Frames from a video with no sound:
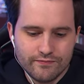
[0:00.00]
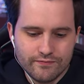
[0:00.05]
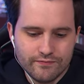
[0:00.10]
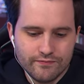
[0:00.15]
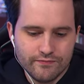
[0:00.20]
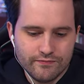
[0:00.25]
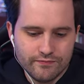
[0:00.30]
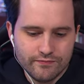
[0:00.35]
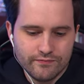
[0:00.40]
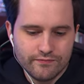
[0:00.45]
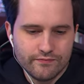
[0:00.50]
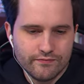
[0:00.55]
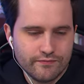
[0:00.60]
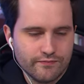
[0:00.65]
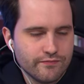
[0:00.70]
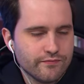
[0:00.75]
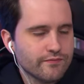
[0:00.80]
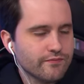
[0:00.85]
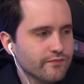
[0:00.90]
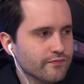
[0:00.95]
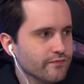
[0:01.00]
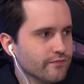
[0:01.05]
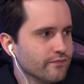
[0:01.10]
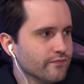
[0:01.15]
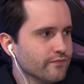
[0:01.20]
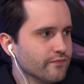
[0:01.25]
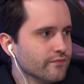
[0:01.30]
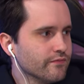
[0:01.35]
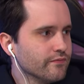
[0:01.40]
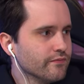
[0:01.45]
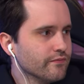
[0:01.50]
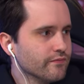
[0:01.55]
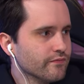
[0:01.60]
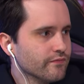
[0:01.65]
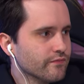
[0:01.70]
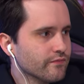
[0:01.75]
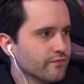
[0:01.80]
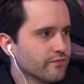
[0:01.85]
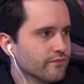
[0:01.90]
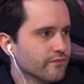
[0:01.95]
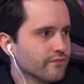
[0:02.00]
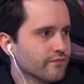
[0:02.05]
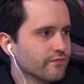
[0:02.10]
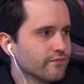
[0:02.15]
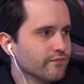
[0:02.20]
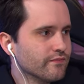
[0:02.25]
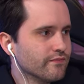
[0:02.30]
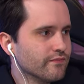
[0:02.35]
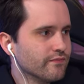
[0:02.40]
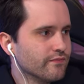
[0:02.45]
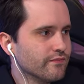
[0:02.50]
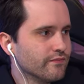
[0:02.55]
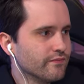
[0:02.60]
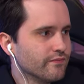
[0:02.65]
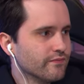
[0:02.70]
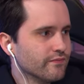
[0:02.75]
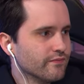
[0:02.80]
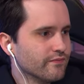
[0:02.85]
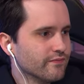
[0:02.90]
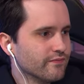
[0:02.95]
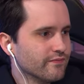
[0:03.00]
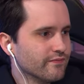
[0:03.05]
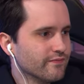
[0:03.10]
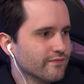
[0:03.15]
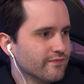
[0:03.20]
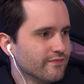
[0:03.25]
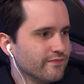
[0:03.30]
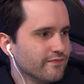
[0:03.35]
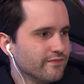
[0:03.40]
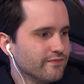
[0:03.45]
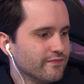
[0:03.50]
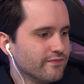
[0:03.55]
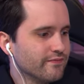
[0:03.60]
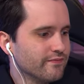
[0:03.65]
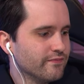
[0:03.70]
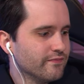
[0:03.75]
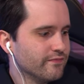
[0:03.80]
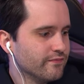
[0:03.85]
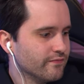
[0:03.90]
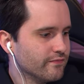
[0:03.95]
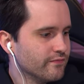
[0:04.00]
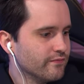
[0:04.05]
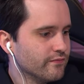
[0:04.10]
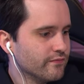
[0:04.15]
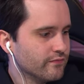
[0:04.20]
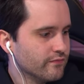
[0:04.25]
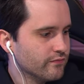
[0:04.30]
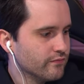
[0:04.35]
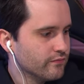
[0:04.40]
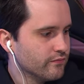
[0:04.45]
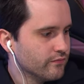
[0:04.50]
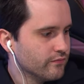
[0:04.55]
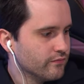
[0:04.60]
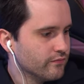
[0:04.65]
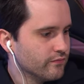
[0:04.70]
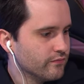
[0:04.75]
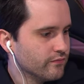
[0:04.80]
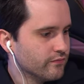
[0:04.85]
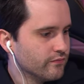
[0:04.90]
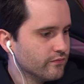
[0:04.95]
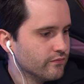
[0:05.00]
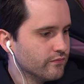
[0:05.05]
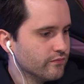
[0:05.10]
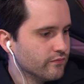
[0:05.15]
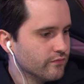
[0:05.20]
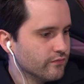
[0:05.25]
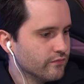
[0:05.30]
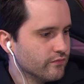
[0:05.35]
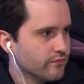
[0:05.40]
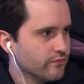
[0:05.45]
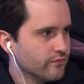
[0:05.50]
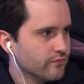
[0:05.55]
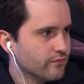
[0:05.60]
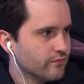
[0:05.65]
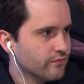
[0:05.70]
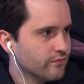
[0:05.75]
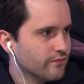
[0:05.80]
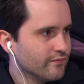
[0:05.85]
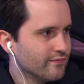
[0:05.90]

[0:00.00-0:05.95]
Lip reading: No words are spoken by the person on screen.